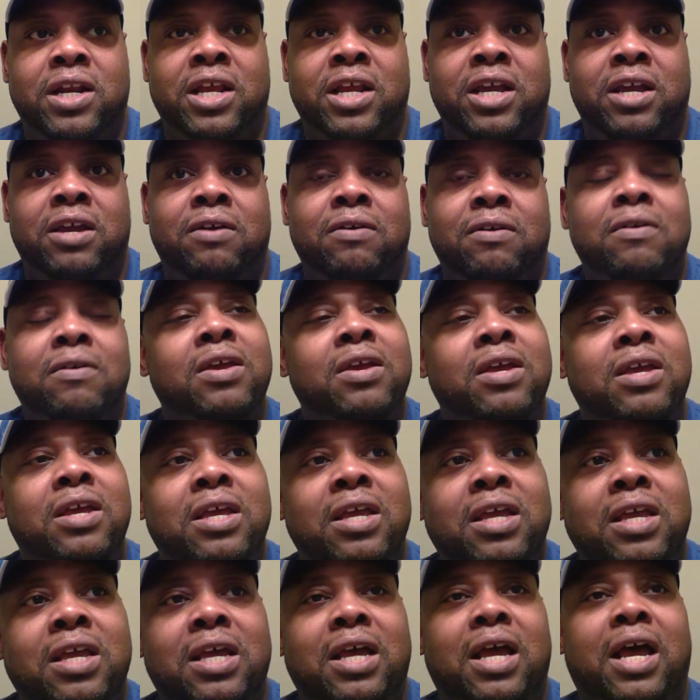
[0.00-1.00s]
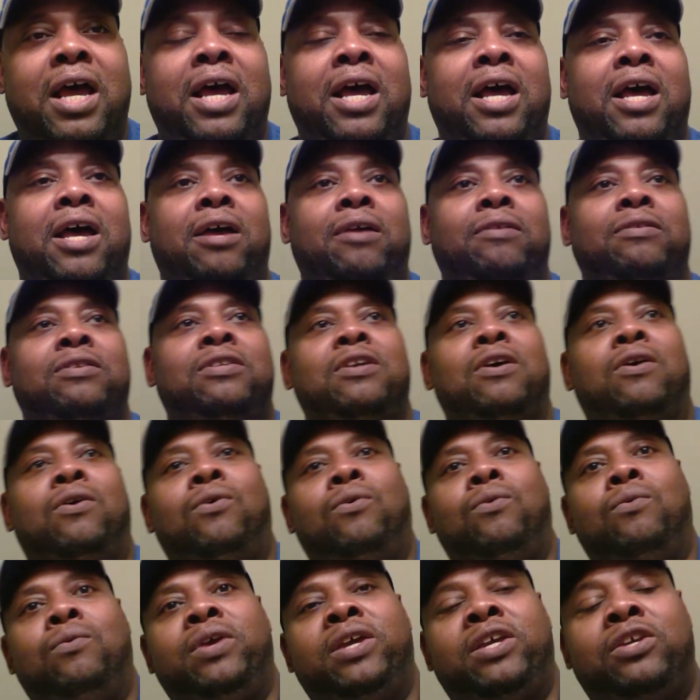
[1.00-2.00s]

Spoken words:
now. So